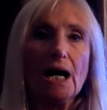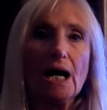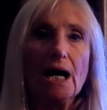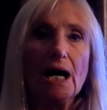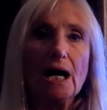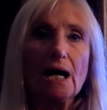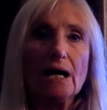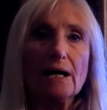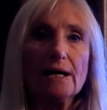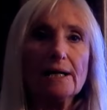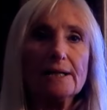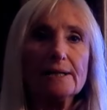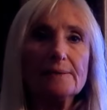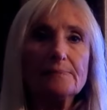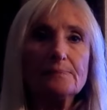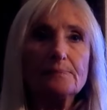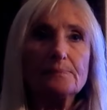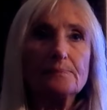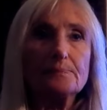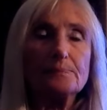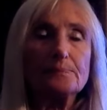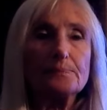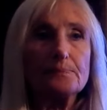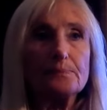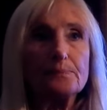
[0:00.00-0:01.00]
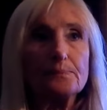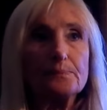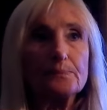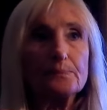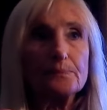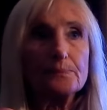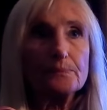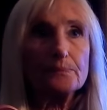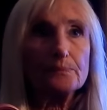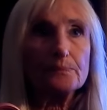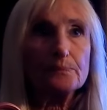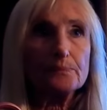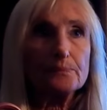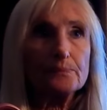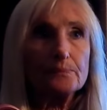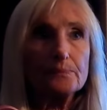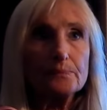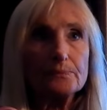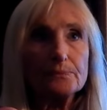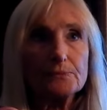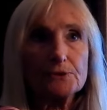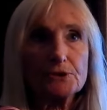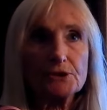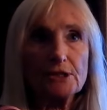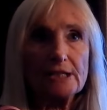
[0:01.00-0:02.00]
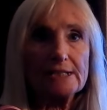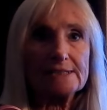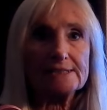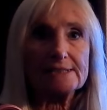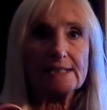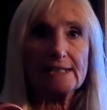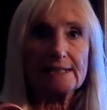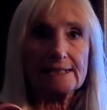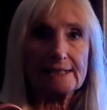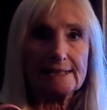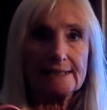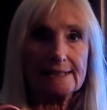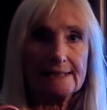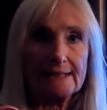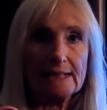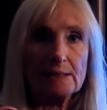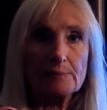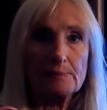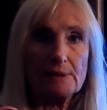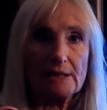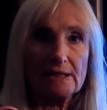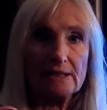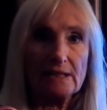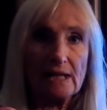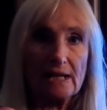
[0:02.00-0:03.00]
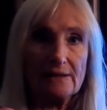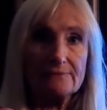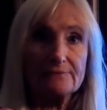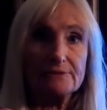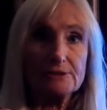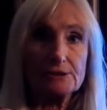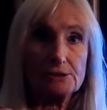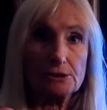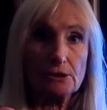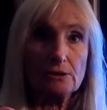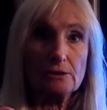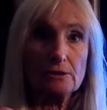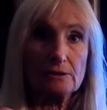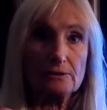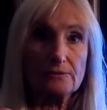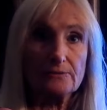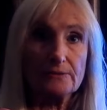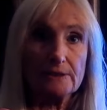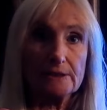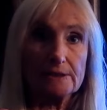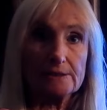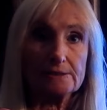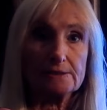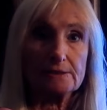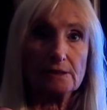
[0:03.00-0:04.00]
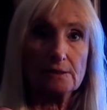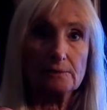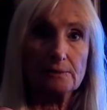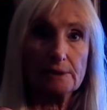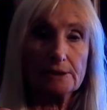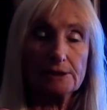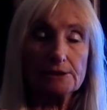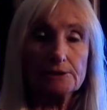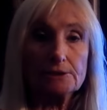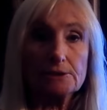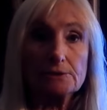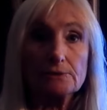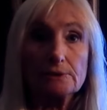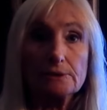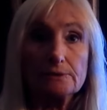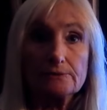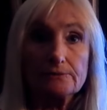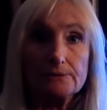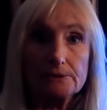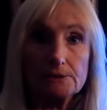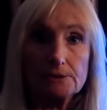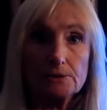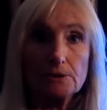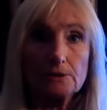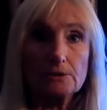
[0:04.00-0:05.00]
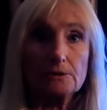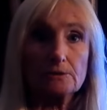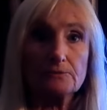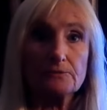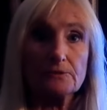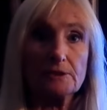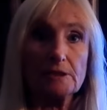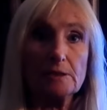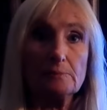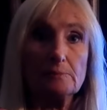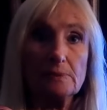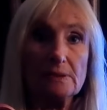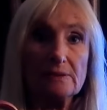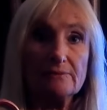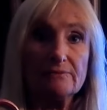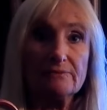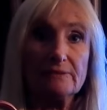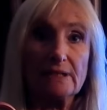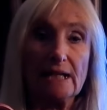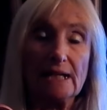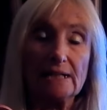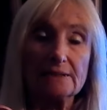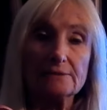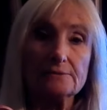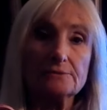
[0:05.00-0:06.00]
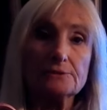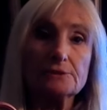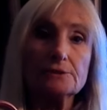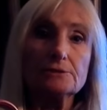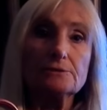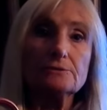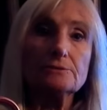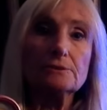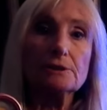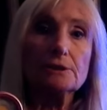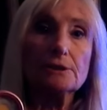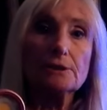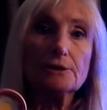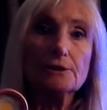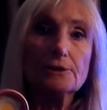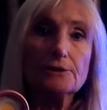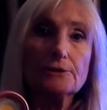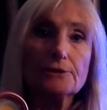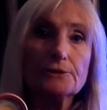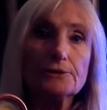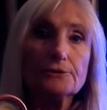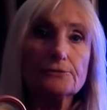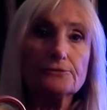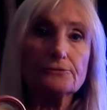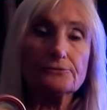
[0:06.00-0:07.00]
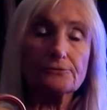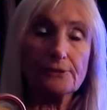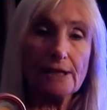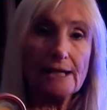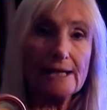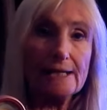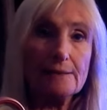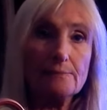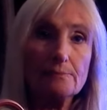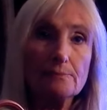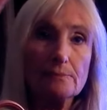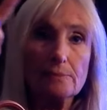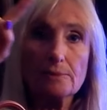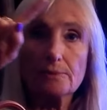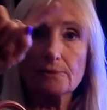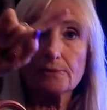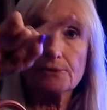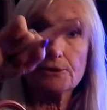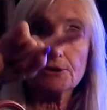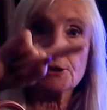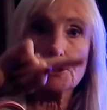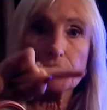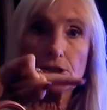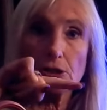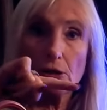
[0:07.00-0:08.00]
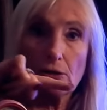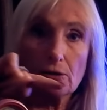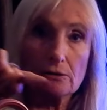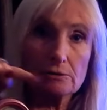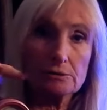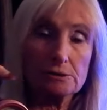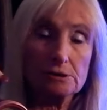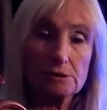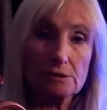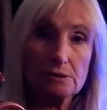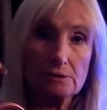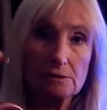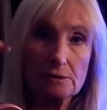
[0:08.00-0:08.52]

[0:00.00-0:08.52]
I treat it a little bit like photography. So when you're doing photography above land, you frame the shot